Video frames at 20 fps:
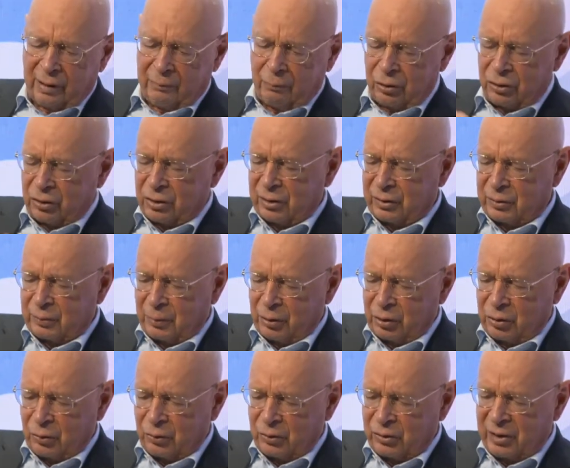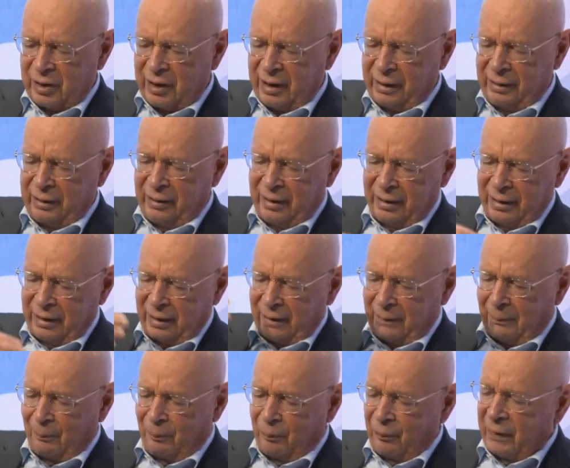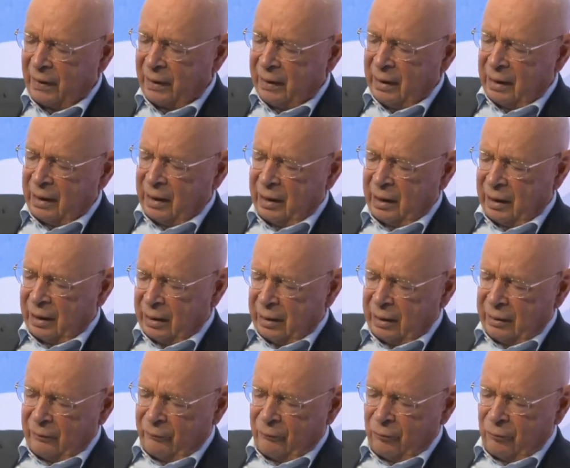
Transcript: just what you said, if